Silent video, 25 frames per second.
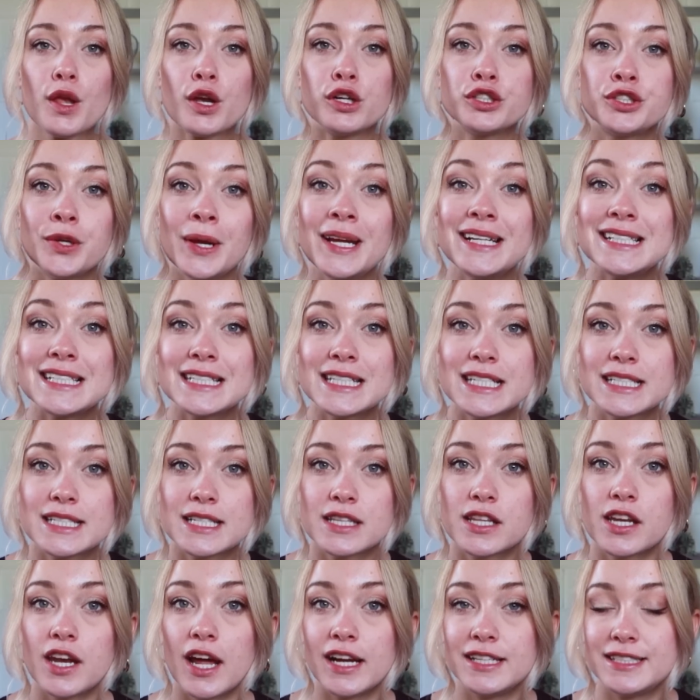So he did this
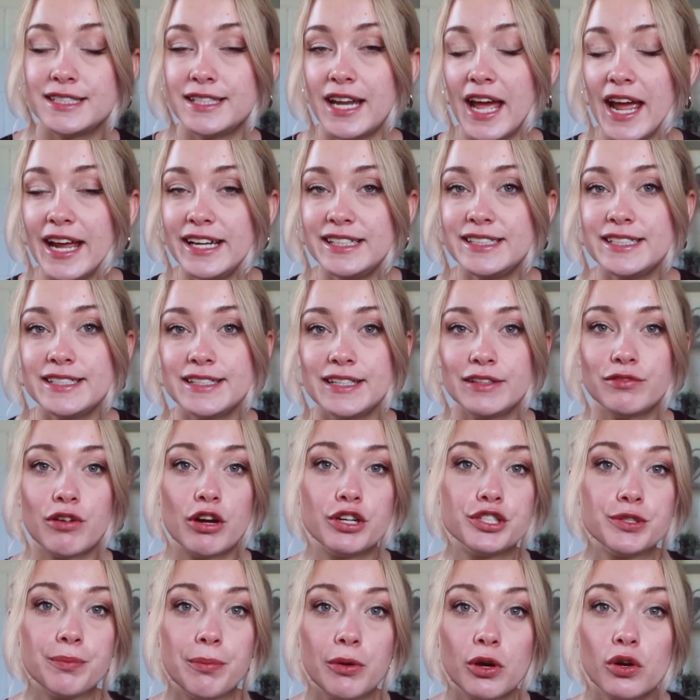in the 1980s, he
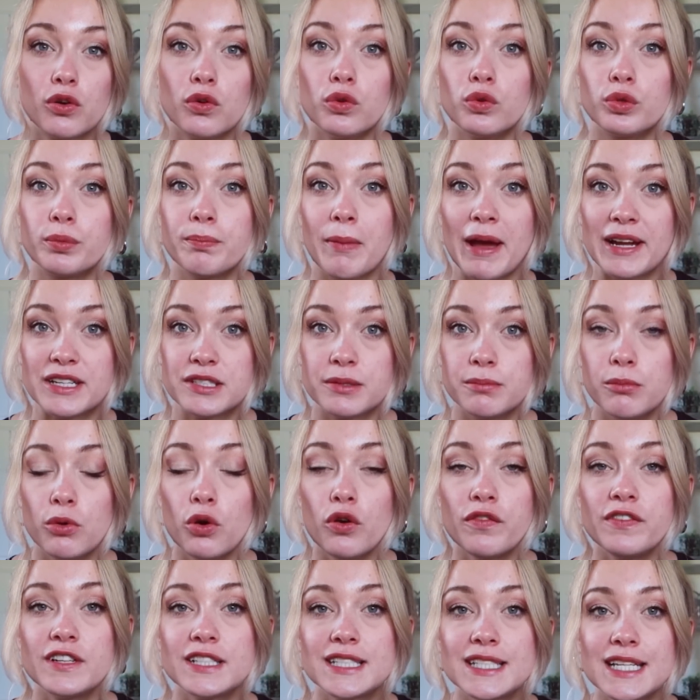wrote a book called
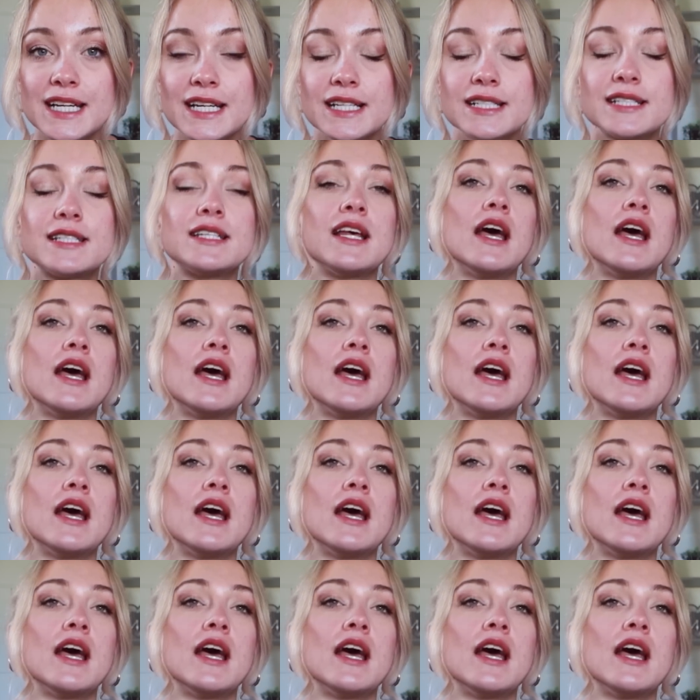Metamorphosis,